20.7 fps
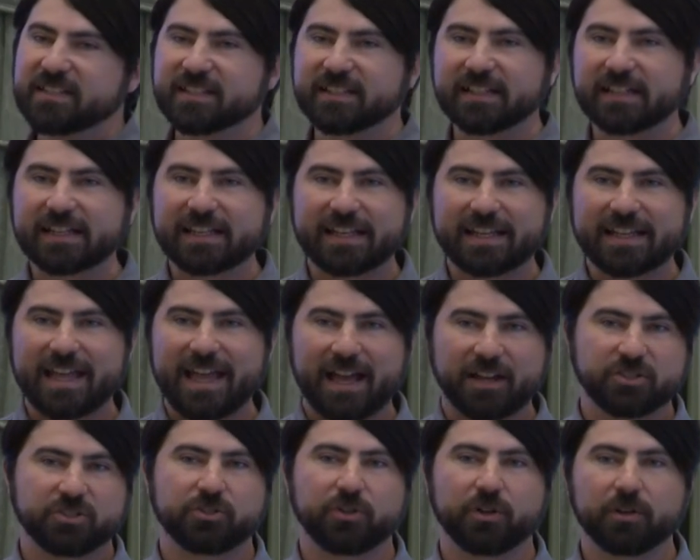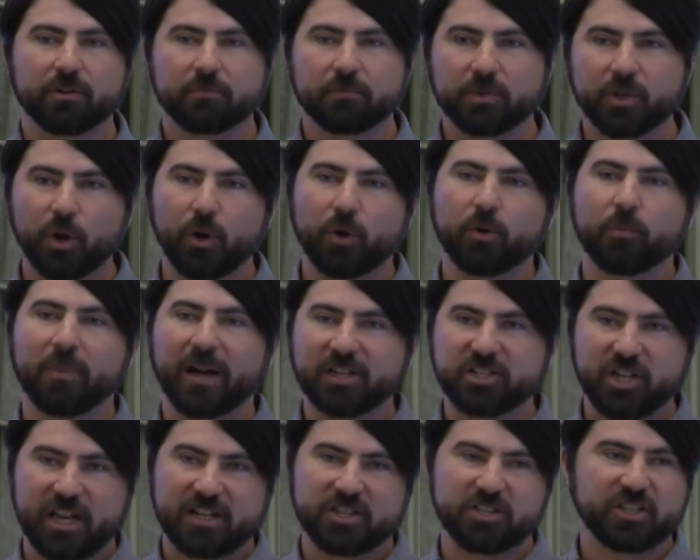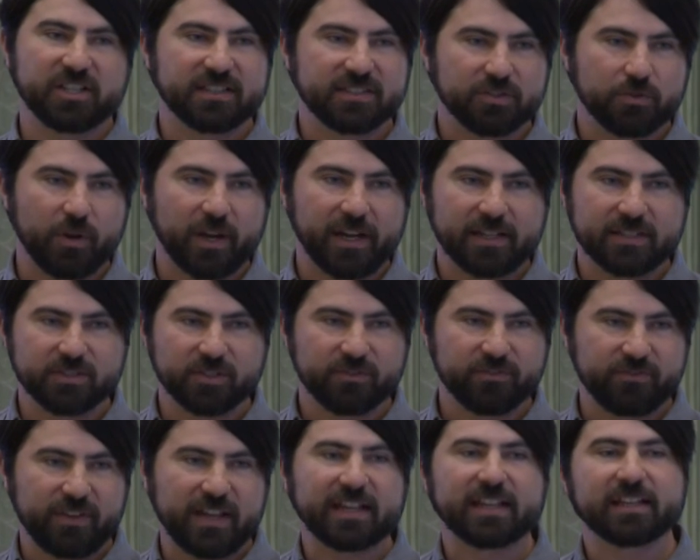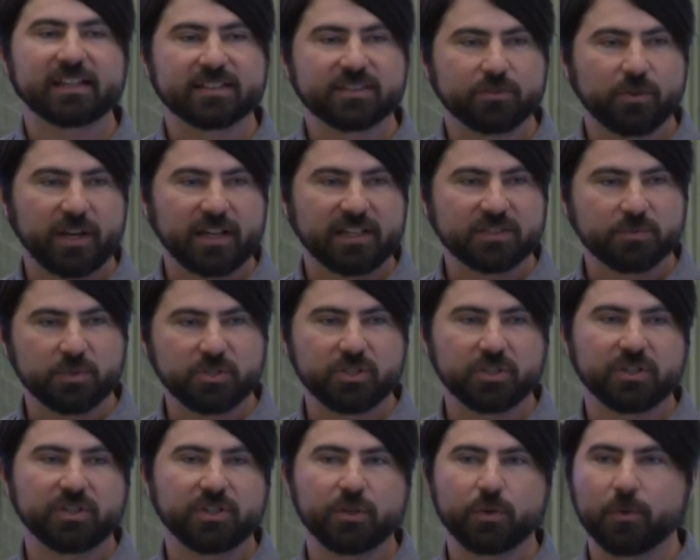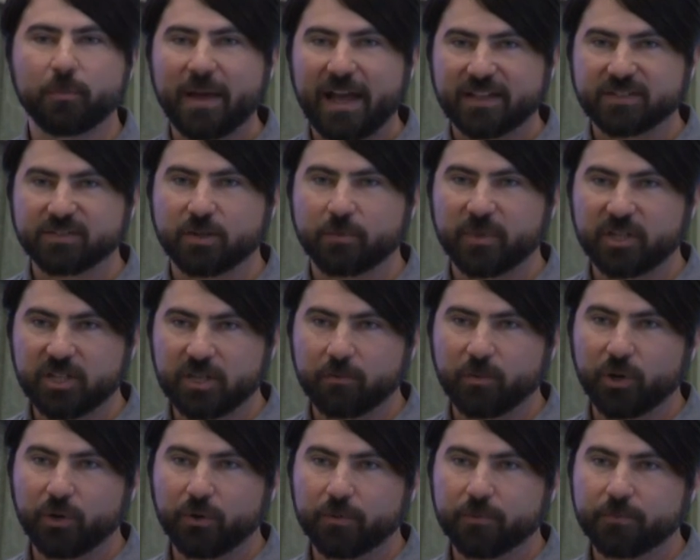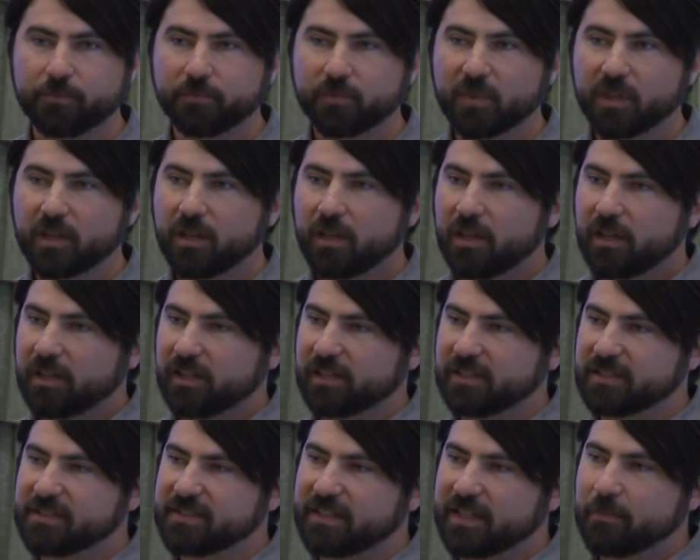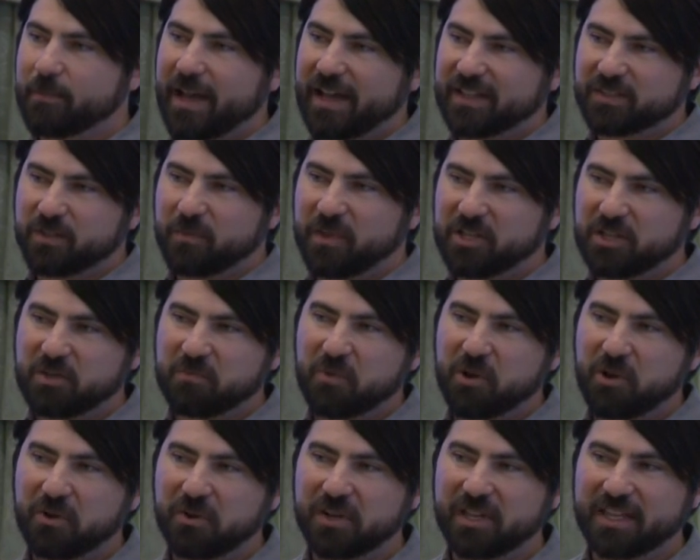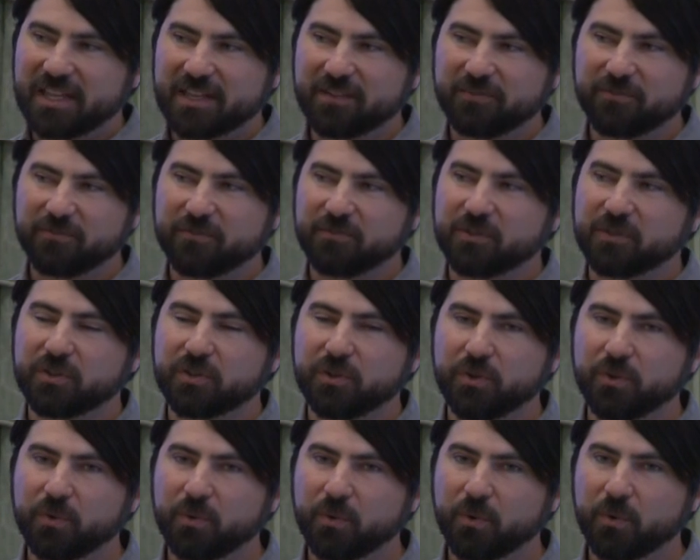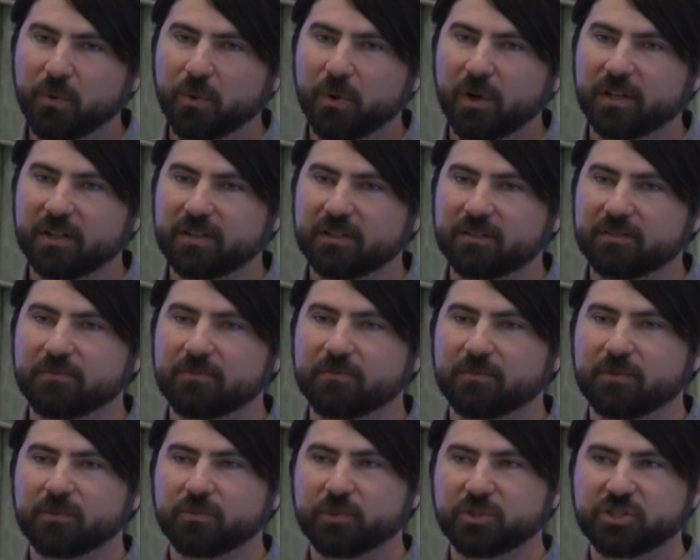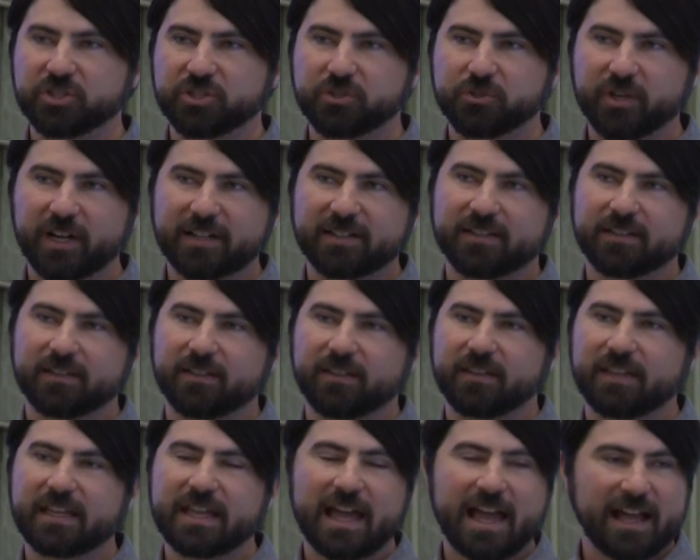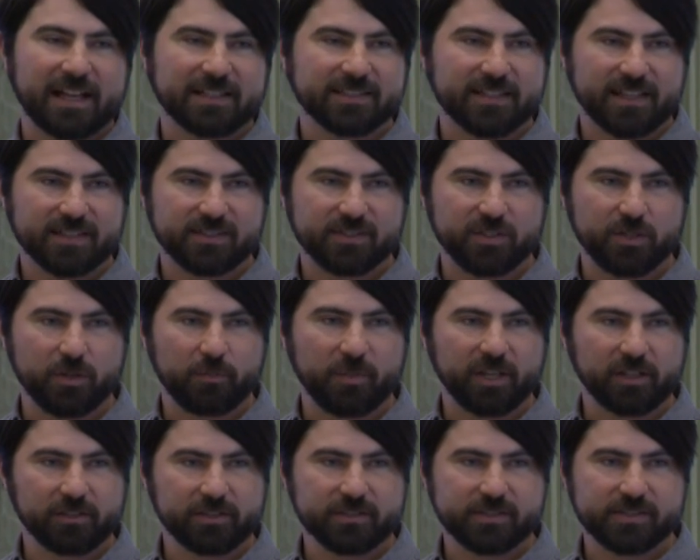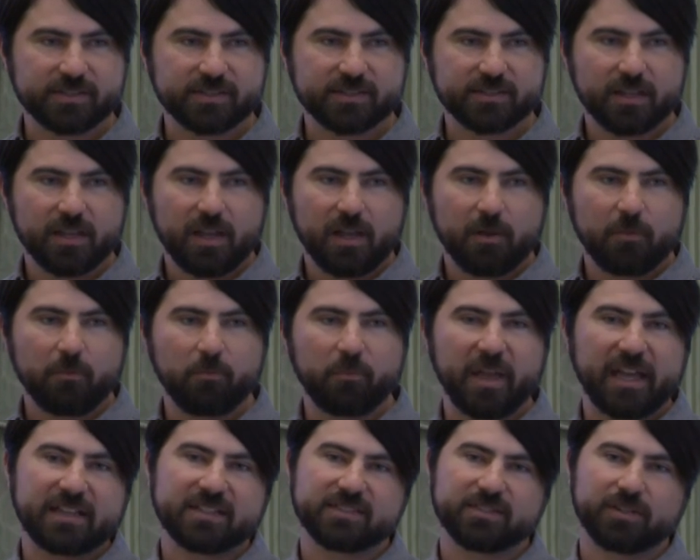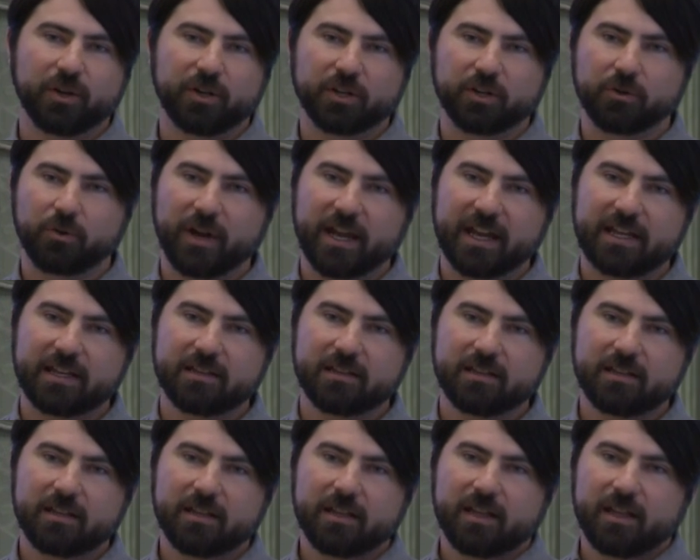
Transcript: isn't going to get extra code by changing its grains or faking its grains, which you can do in master minion mode. Because in master minion mode, if you restrict the access to your pillars based on a grain,